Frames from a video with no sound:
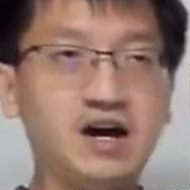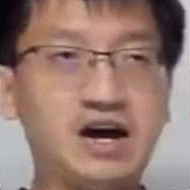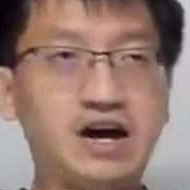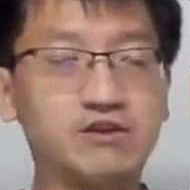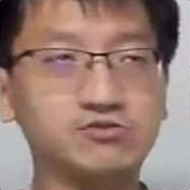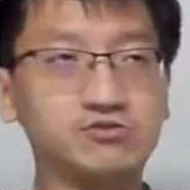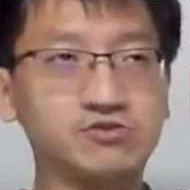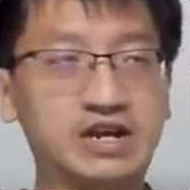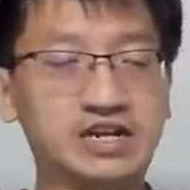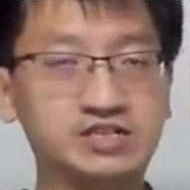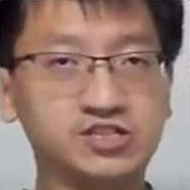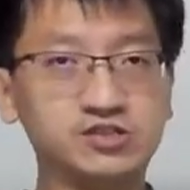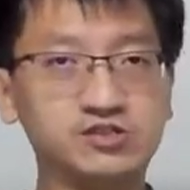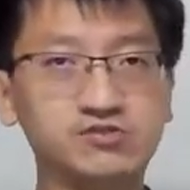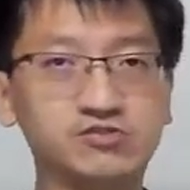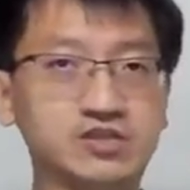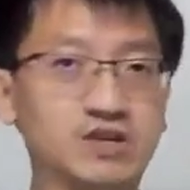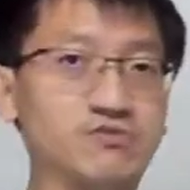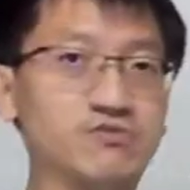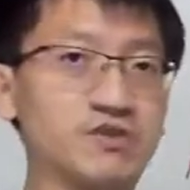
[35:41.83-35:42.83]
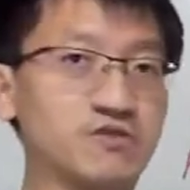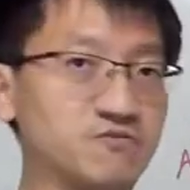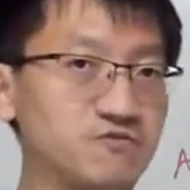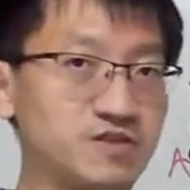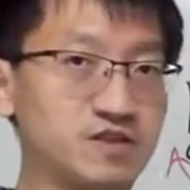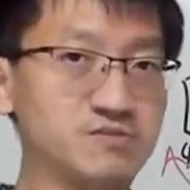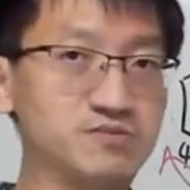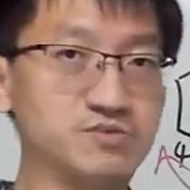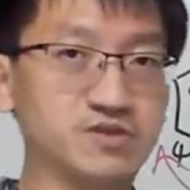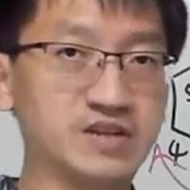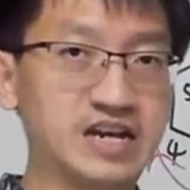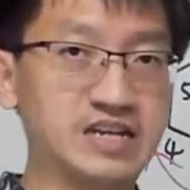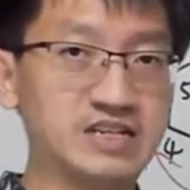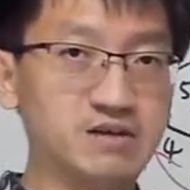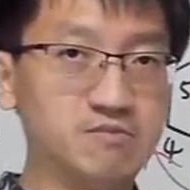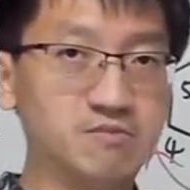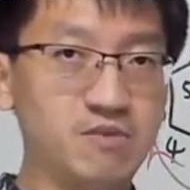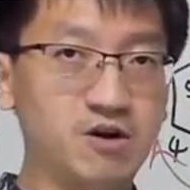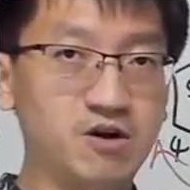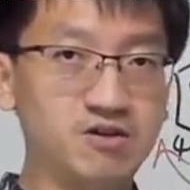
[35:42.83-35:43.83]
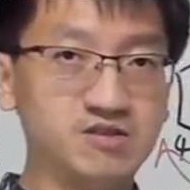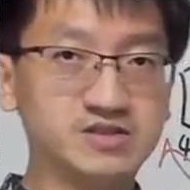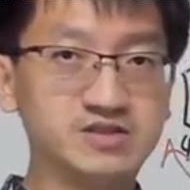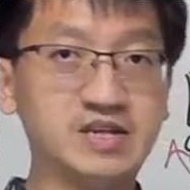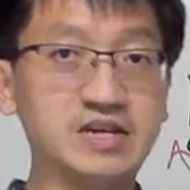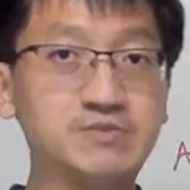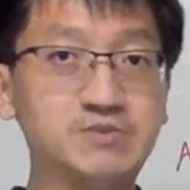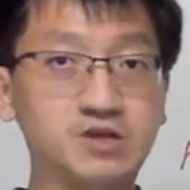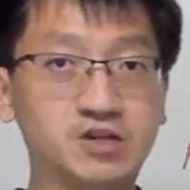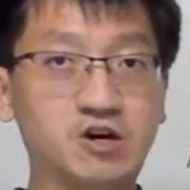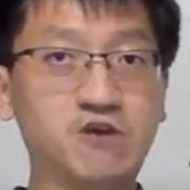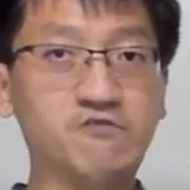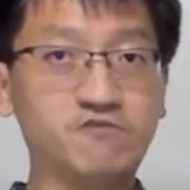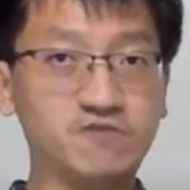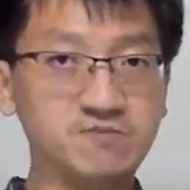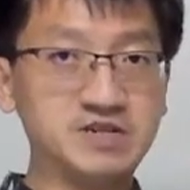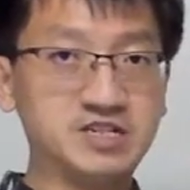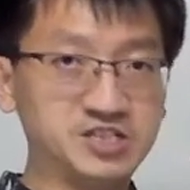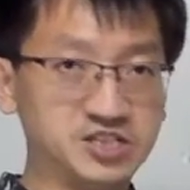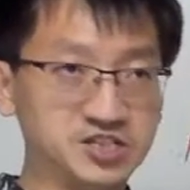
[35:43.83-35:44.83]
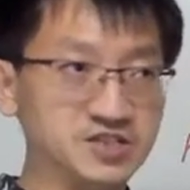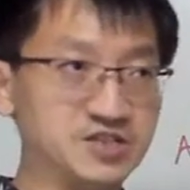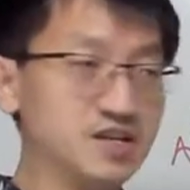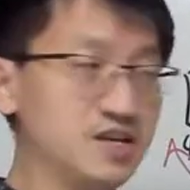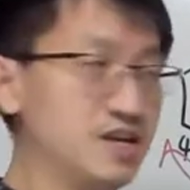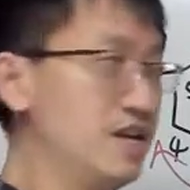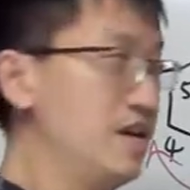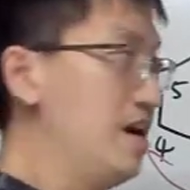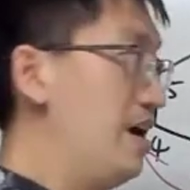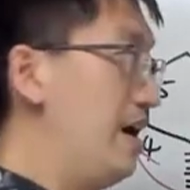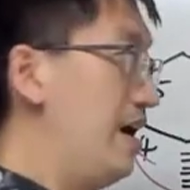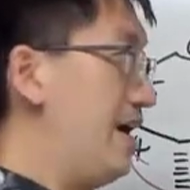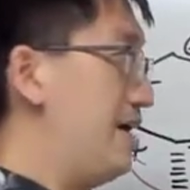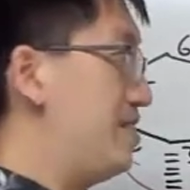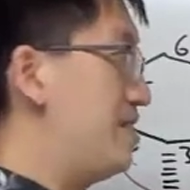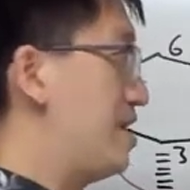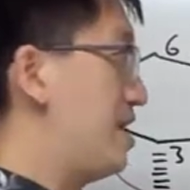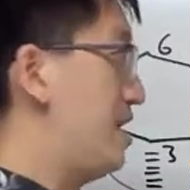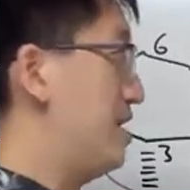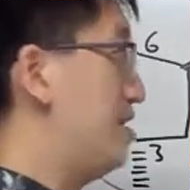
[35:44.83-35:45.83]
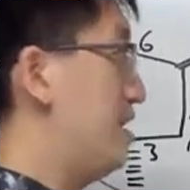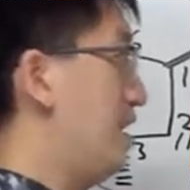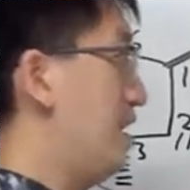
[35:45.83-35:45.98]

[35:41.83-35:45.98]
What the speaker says: how to actually do the ring flip to get a more stable conformation. And then